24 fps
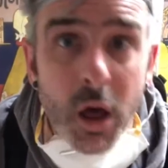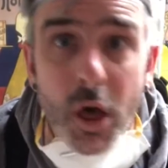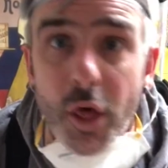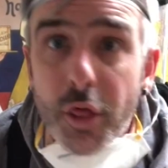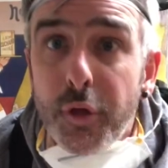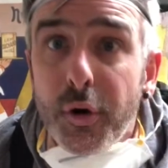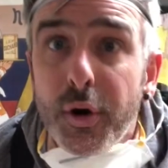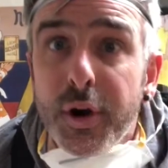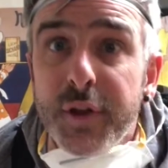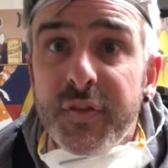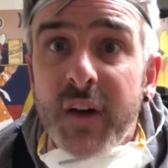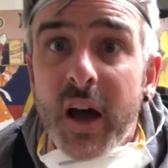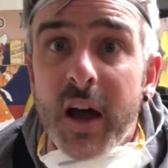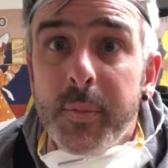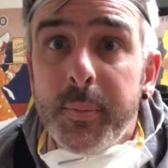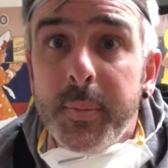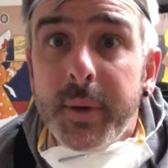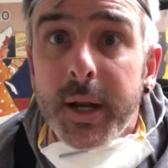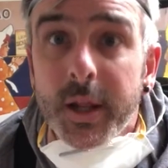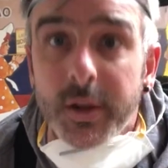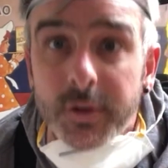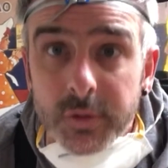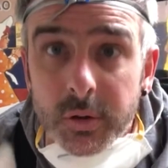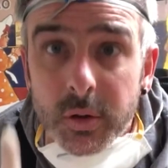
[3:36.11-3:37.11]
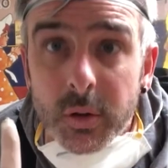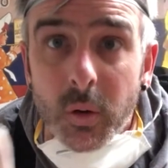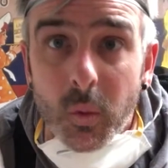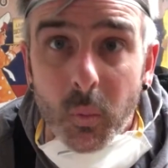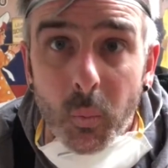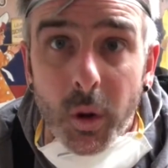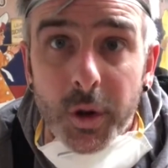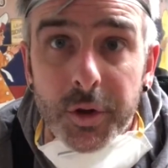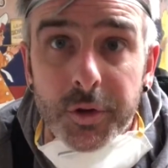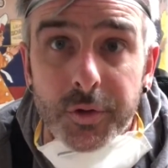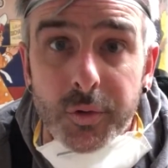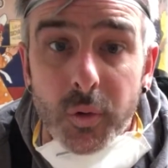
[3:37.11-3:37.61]
35 minutes,
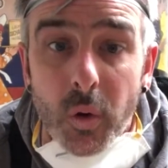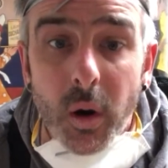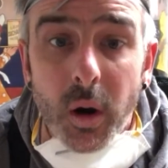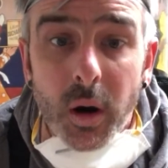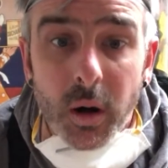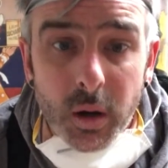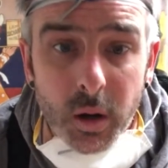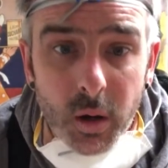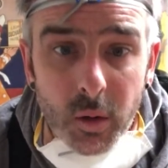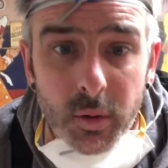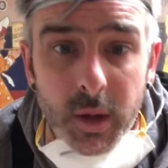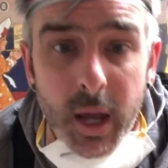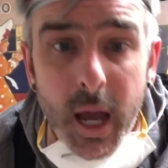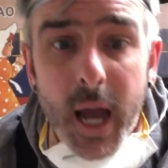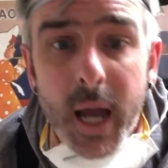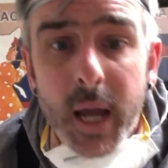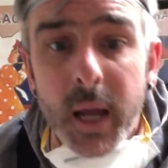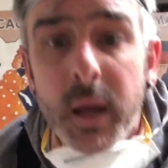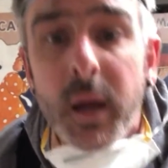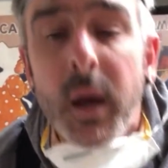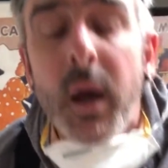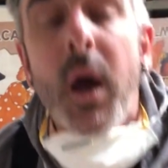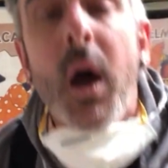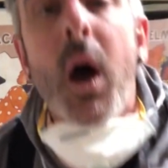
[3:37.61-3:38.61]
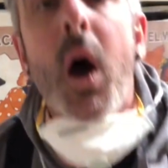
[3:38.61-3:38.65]
one store, okay?